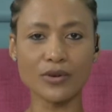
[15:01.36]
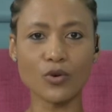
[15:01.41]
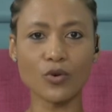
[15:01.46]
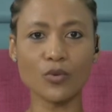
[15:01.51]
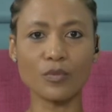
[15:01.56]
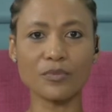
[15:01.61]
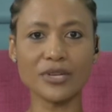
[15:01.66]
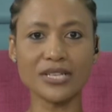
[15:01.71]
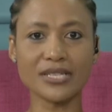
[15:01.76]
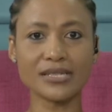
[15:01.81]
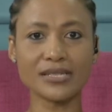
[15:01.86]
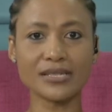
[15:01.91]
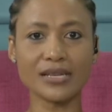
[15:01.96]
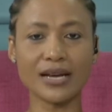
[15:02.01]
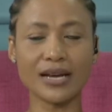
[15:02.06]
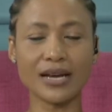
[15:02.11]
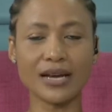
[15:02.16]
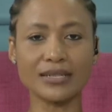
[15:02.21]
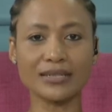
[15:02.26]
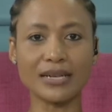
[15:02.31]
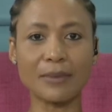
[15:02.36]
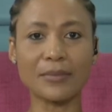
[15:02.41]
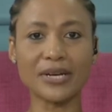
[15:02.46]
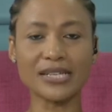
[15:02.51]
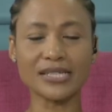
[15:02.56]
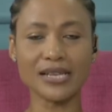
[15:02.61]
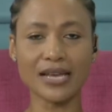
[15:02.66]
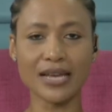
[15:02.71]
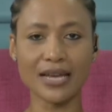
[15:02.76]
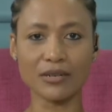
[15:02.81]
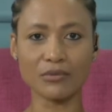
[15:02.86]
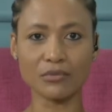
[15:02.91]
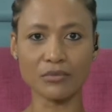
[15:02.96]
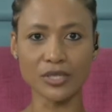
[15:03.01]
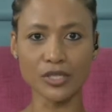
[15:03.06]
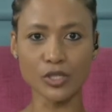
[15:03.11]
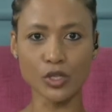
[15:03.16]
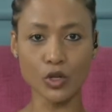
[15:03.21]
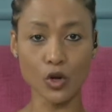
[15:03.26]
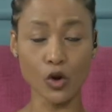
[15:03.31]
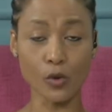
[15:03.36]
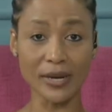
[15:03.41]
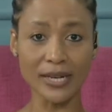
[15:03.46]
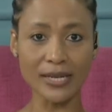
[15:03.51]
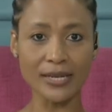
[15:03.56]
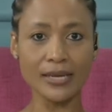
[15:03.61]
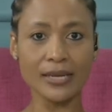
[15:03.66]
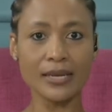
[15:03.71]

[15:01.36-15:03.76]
Ms. Rambasa and Ms. Shloba.